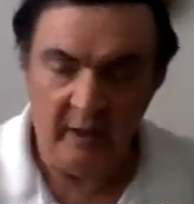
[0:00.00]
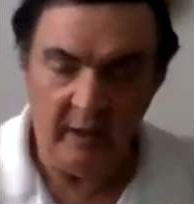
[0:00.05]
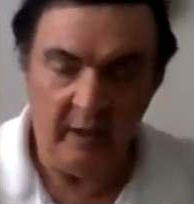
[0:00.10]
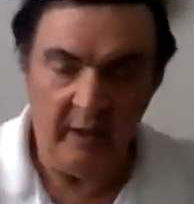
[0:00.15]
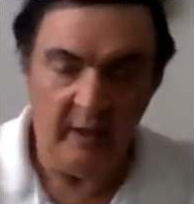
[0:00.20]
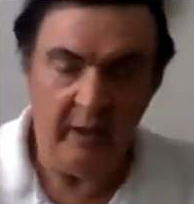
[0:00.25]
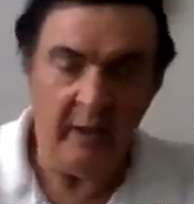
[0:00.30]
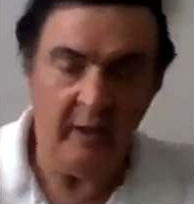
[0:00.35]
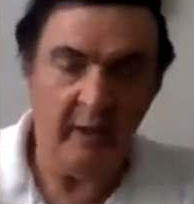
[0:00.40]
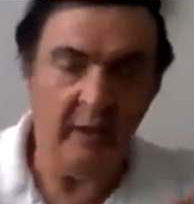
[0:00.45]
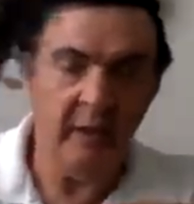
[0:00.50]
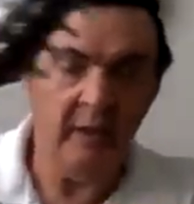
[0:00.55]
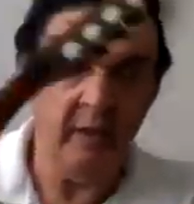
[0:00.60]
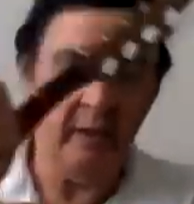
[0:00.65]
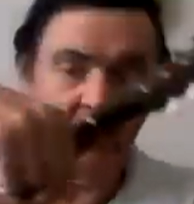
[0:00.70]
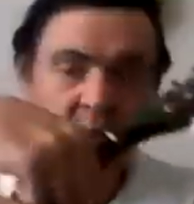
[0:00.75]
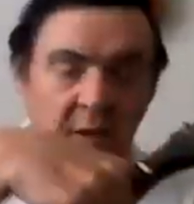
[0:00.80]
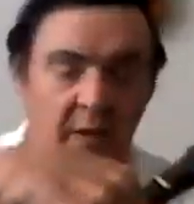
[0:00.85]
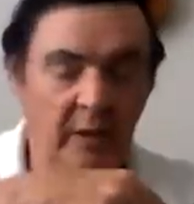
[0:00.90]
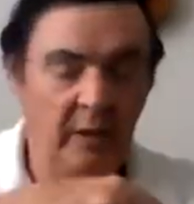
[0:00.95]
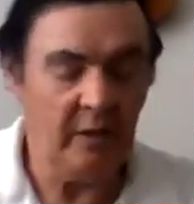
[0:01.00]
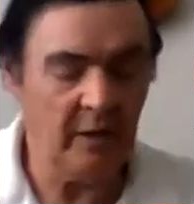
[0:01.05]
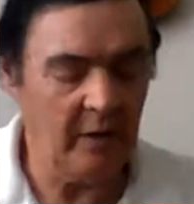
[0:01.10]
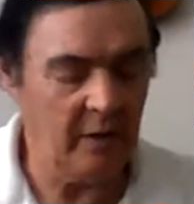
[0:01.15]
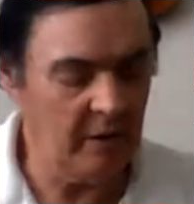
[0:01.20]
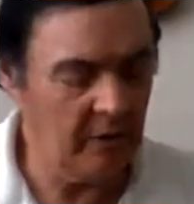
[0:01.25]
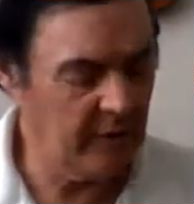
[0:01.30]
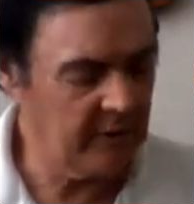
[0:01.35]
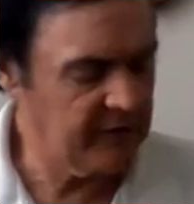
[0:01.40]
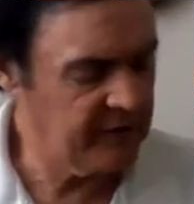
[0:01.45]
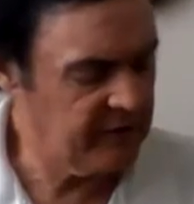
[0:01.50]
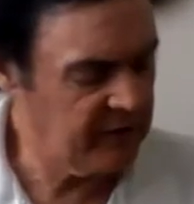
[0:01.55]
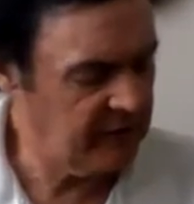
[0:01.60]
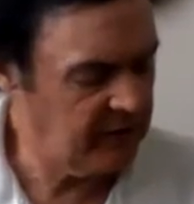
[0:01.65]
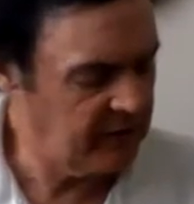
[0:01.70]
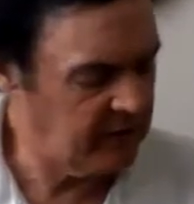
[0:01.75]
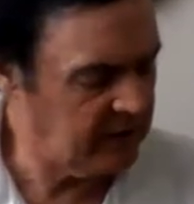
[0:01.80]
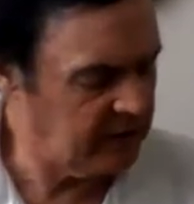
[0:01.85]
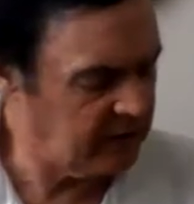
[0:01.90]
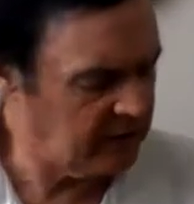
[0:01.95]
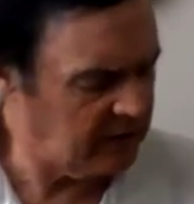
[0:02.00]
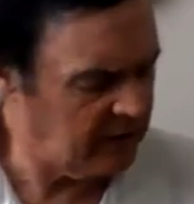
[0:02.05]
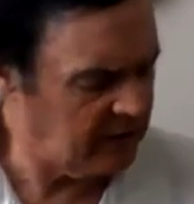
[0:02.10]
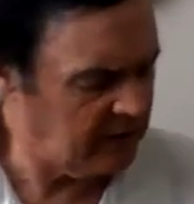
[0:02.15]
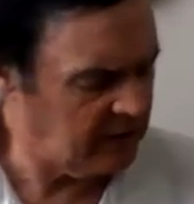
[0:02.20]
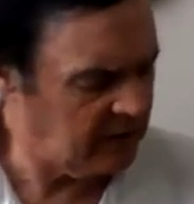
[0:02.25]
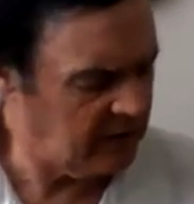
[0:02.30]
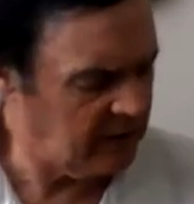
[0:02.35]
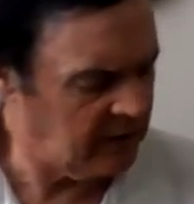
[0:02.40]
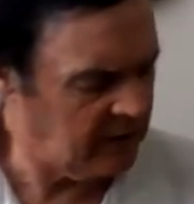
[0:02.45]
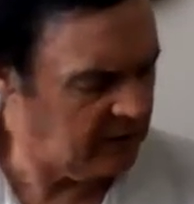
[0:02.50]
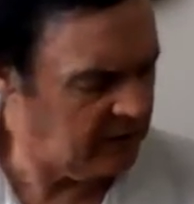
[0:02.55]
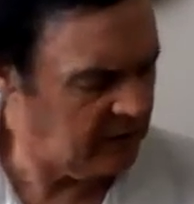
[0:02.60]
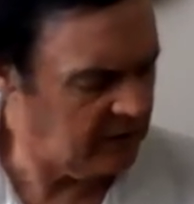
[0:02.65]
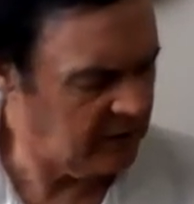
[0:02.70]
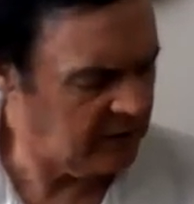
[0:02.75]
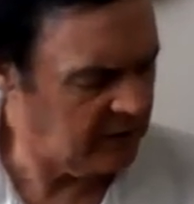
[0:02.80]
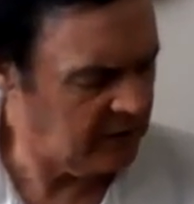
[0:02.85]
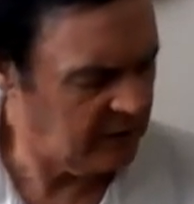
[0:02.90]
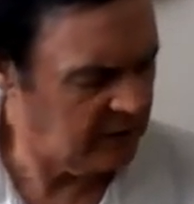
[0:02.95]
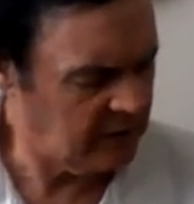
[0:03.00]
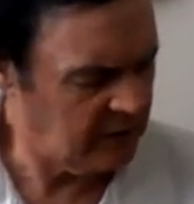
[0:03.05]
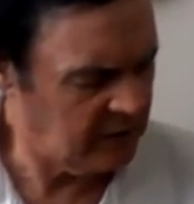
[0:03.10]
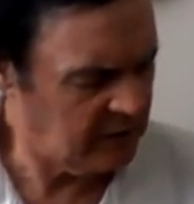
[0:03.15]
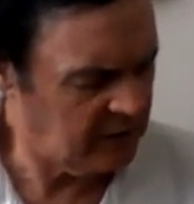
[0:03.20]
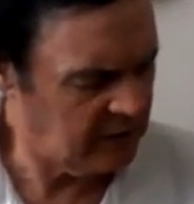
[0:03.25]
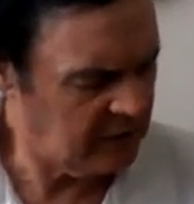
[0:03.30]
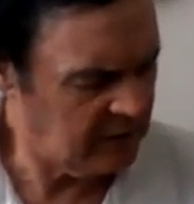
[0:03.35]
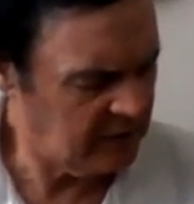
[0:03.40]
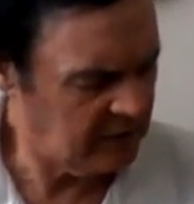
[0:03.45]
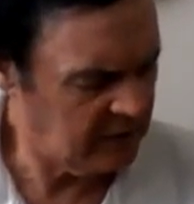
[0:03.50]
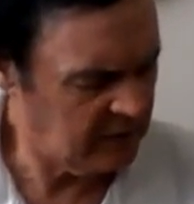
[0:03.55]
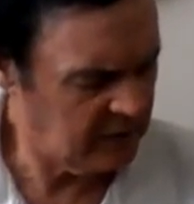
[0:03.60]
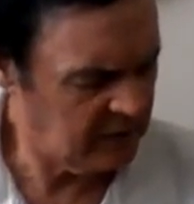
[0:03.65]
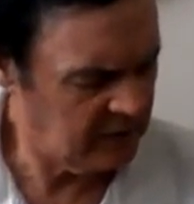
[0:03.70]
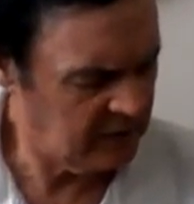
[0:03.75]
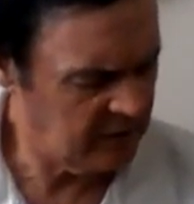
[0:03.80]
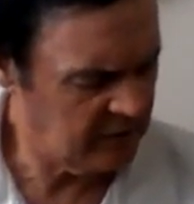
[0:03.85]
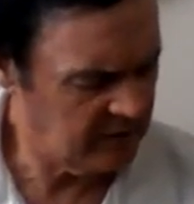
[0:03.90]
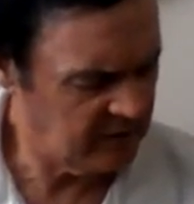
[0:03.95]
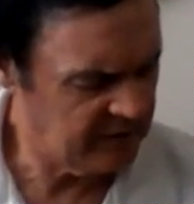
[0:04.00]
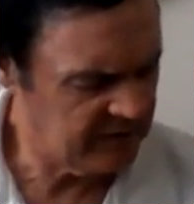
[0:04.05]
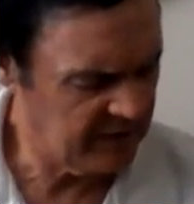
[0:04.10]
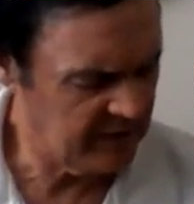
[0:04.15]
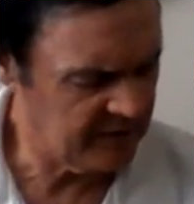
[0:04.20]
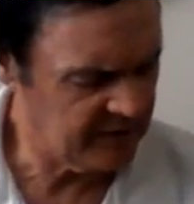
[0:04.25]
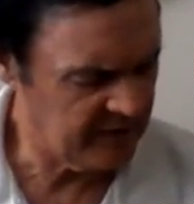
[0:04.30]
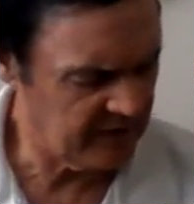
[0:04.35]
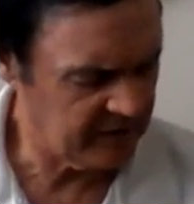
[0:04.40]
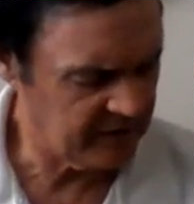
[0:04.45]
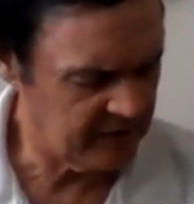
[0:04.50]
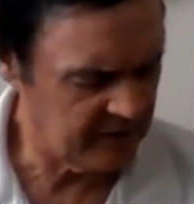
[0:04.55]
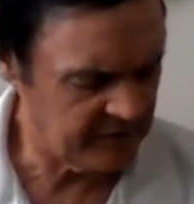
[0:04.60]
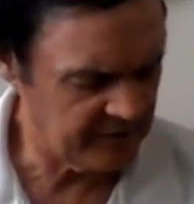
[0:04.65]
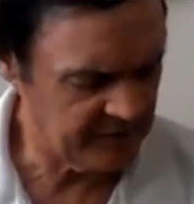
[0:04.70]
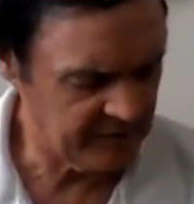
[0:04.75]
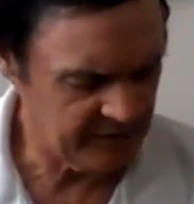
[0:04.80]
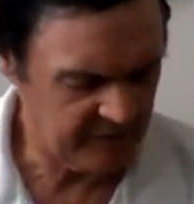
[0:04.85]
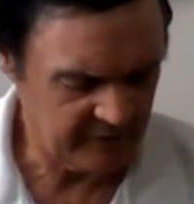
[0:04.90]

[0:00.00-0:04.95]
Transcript: And uh, let's see, uh, sounds like this.